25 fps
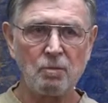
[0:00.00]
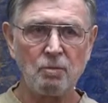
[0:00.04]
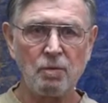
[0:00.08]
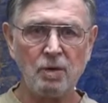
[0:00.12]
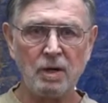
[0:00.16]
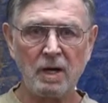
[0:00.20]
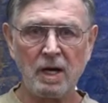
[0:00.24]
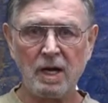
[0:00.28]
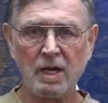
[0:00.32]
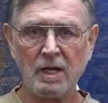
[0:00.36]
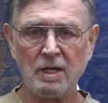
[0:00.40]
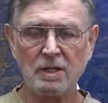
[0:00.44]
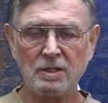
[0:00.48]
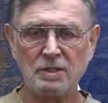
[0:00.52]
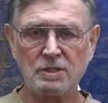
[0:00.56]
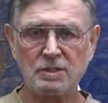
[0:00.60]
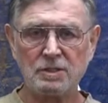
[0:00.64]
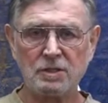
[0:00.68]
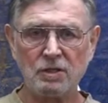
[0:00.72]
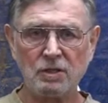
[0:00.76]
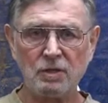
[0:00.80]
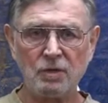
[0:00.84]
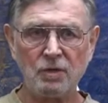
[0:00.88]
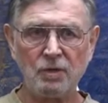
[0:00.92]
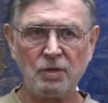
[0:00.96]
but I
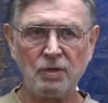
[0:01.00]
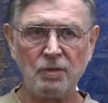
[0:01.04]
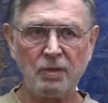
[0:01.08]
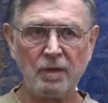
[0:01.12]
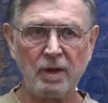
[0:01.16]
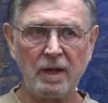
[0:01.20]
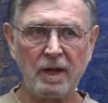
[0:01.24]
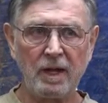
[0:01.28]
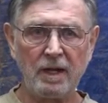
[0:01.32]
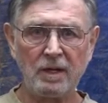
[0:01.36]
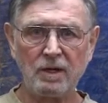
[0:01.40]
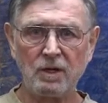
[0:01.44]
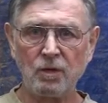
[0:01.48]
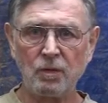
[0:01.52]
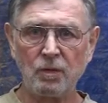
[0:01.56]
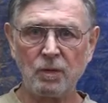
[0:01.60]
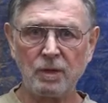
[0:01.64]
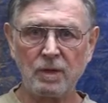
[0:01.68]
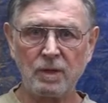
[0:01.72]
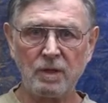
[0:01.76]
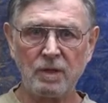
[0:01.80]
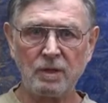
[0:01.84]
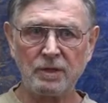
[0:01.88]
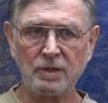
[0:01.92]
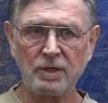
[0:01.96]
also had to
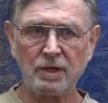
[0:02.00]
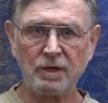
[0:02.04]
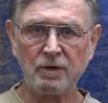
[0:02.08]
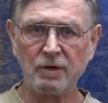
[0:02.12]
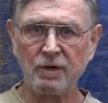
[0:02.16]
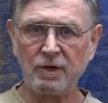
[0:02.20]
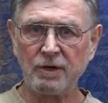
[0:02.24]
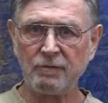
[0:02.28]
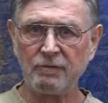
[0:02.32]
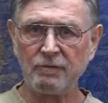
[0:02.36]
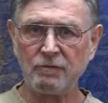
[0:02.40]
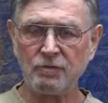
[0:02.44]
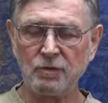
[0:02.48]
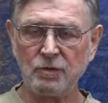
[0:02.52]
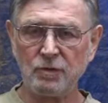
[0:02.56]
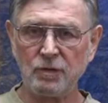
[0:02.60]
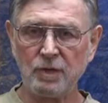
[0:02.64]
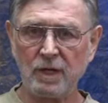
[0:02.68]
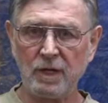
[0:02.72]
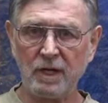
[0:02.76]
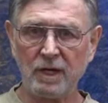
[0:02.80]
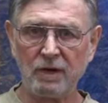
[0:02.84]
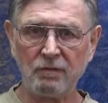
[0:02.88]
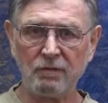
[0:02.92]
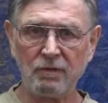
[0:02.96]
quit all dairy food
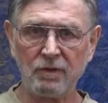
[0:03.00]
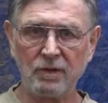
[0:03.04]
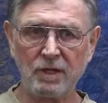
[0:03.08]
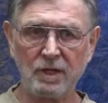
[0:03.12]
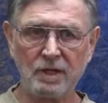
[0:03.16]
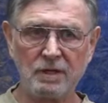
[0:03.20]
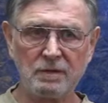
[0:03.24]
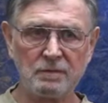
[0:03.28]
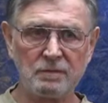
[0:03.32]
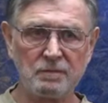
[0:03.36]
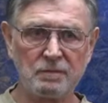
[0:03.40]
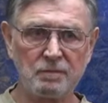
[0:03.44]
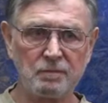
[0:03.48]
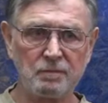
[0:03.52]
and everything.